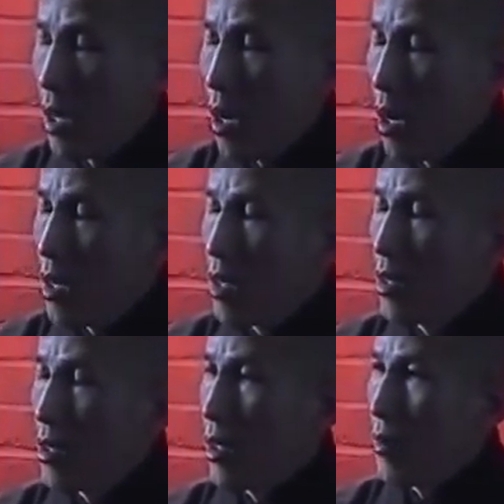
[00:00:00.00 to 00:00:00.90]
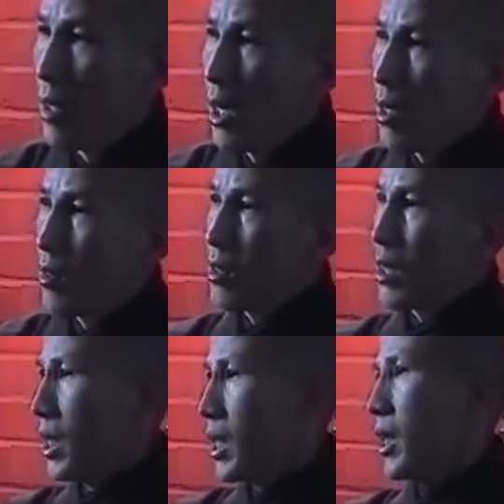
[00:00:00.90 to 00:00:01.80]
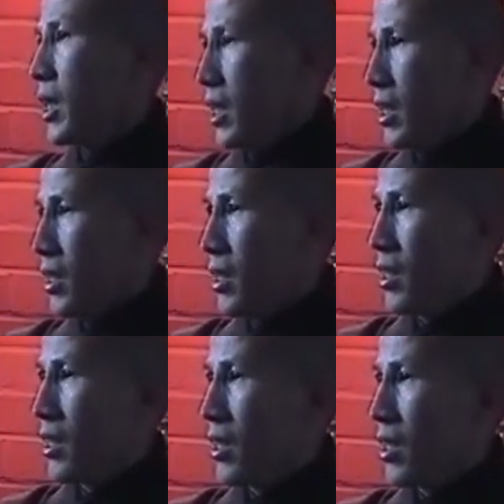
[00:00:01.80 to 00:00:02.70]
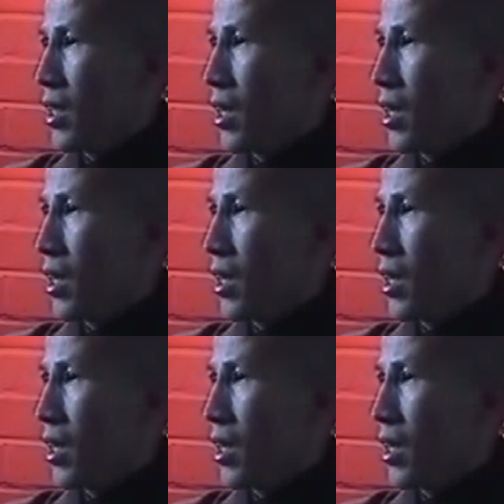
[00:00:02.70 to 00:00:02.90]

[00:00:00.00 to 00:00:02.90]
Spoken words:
That means all of our thinking,